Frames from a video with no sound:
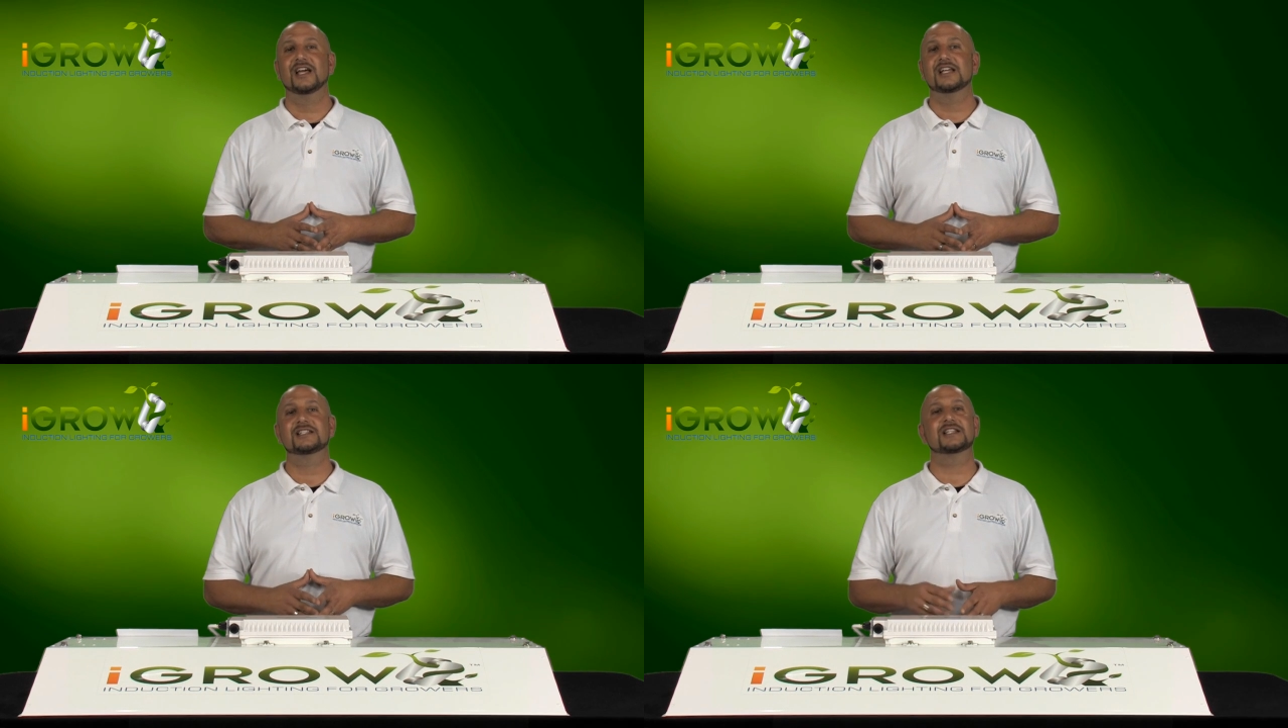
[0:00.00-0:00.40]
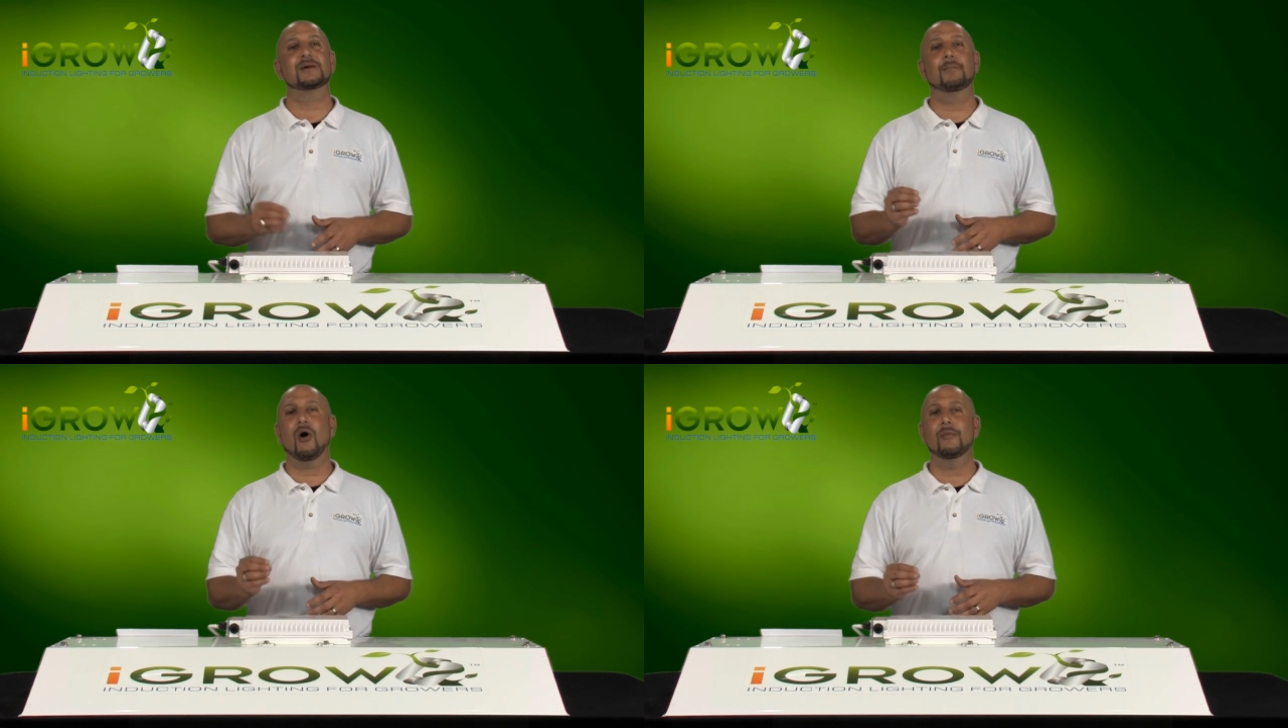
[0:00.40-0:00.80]
is that
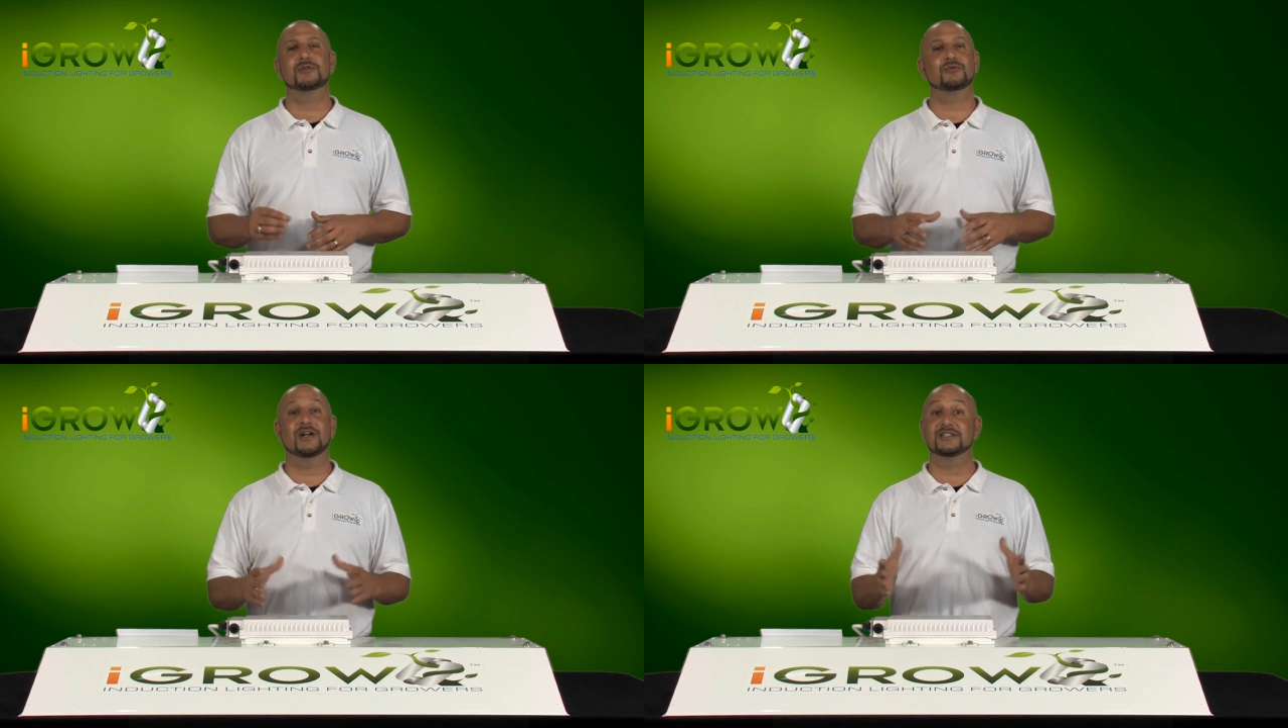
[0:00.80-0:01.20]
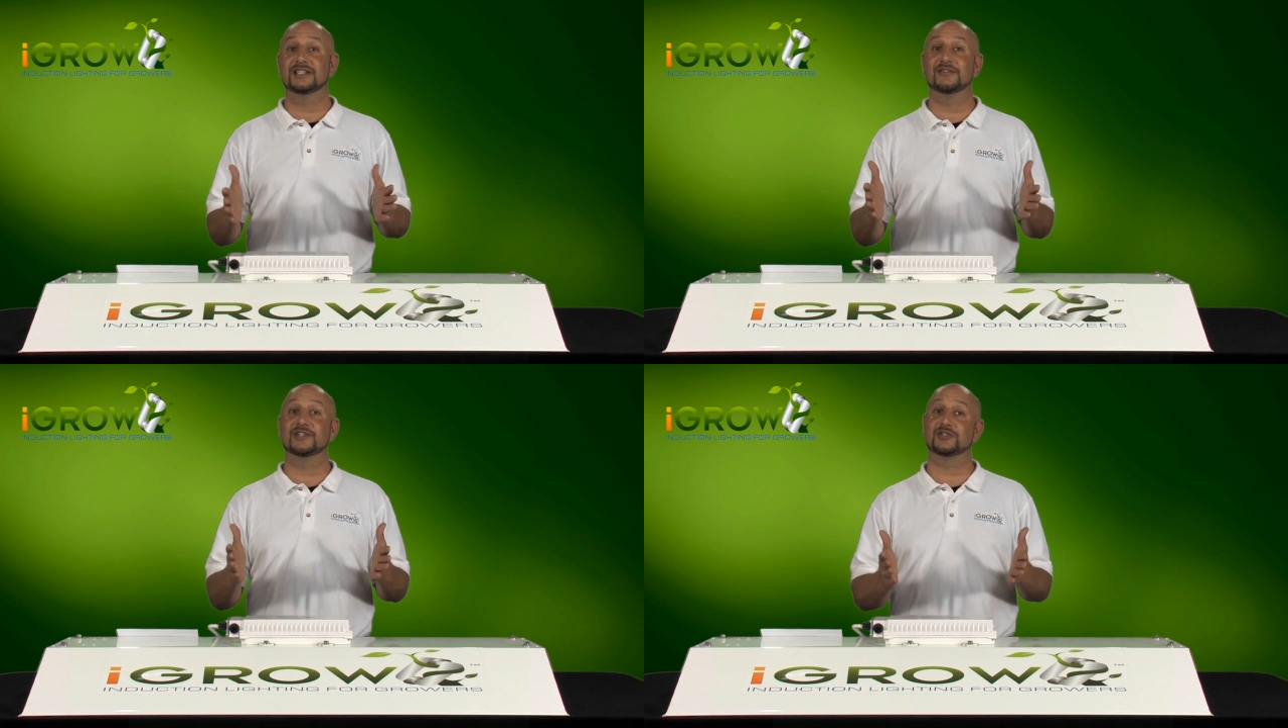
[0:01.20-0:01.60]
the bulb is
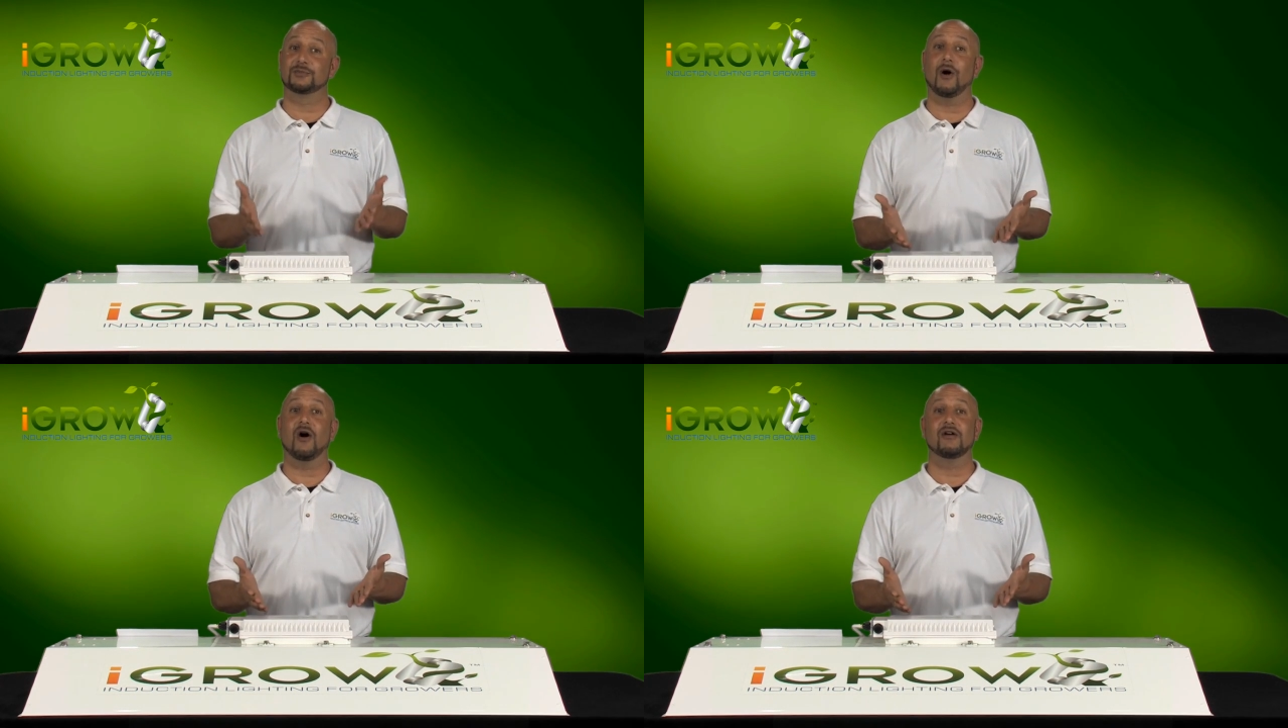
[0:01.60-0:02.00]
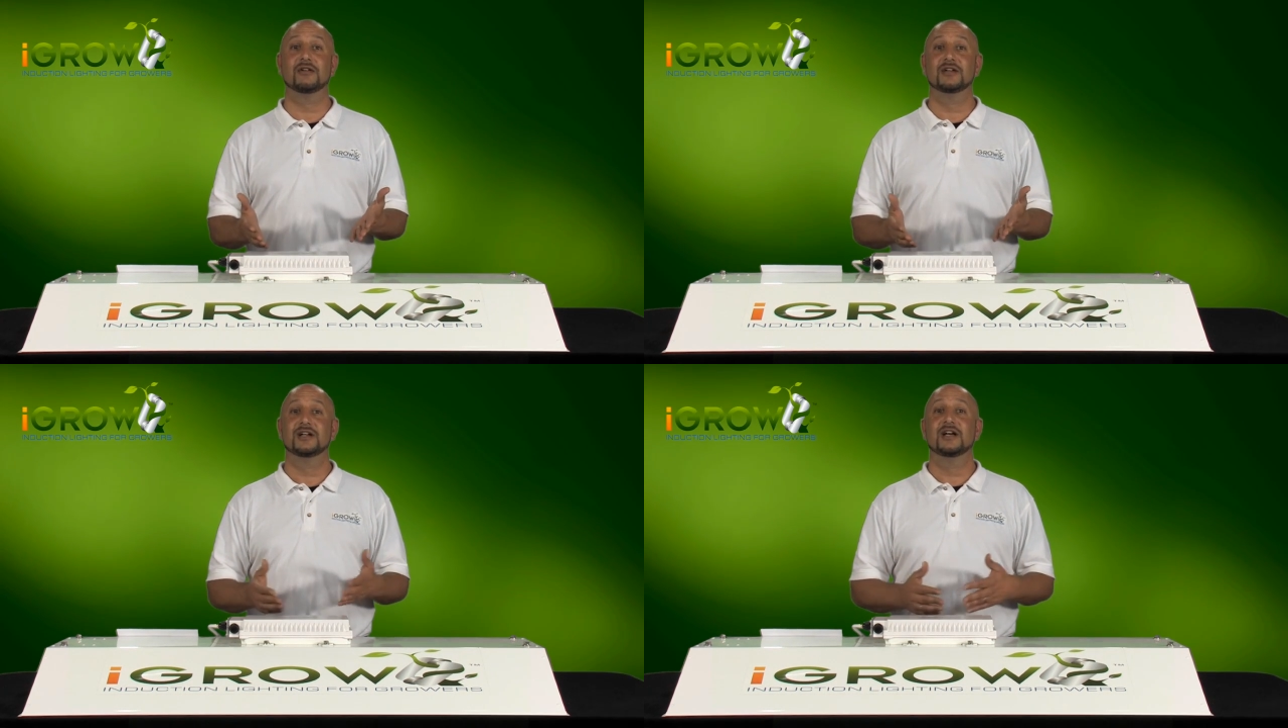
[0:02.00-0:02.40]
relatively small,